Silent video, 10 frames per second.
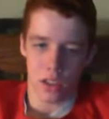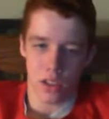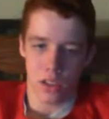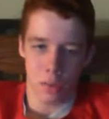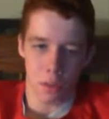
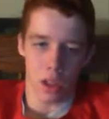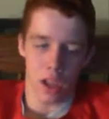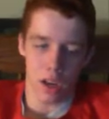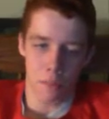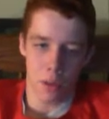is to
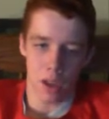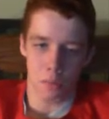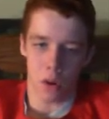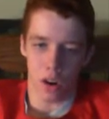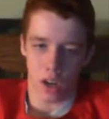play in a
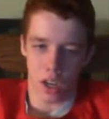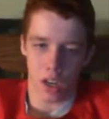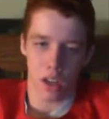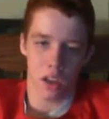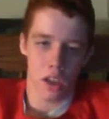big
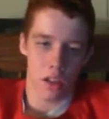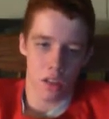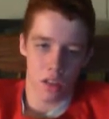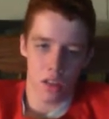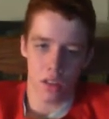market and get